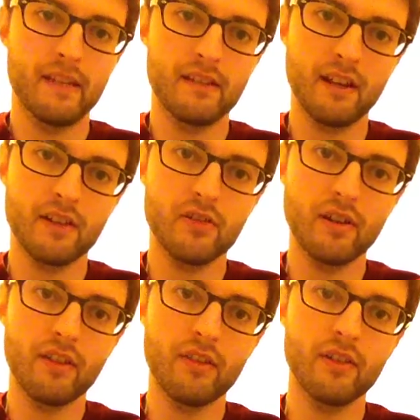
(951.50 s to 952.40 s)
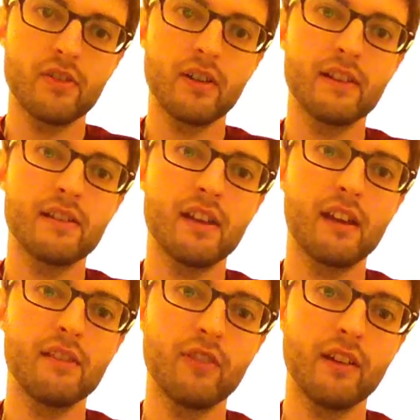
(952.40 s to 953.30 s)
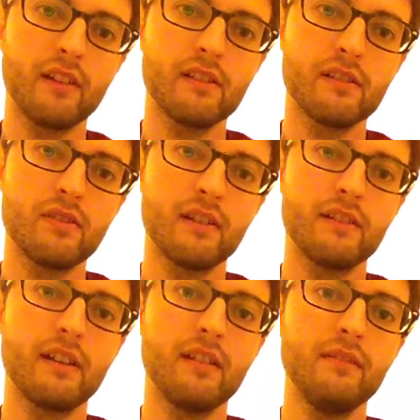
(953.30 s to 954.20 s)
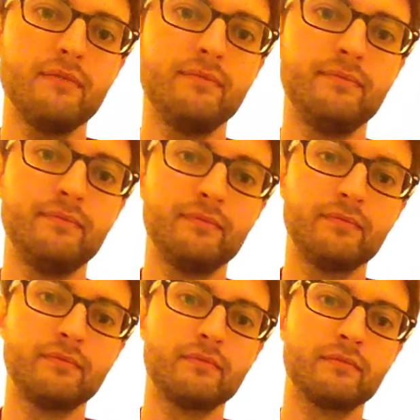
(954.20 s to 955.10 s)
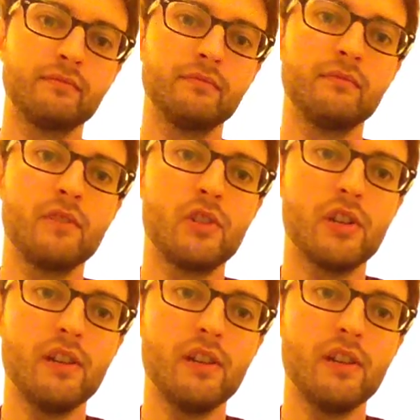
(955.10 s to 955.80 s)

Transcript: 6th string, 3rd string and second string together, G,